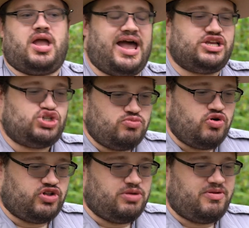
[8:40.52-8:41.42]
As you
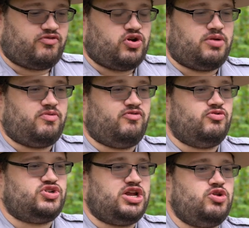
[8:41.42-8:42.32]
move a little bit further up the
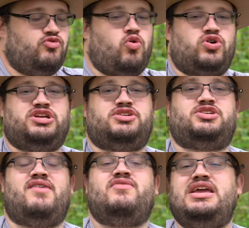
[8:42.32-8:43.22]
food chain, you of course also
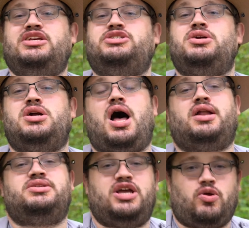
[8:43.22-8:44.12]
have eastern
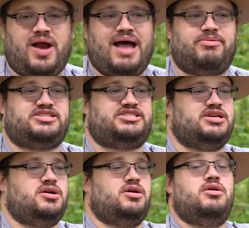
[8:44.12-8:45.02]
cottontail rabbits.
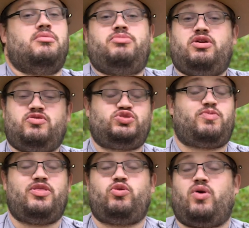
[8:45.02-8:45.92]
They're
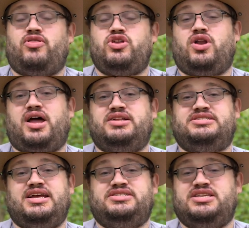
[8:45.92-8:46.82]
spread throughout the United
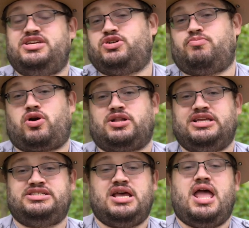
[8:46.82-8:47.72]
States, the eastern part at
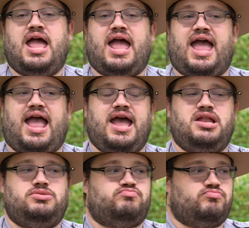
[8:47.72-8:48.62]
least,
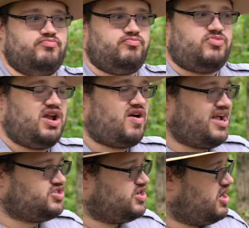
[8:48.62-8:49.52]
and they're
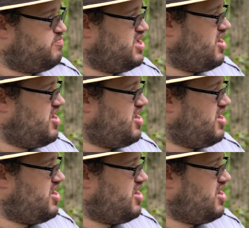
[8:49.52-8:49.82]
actually going to be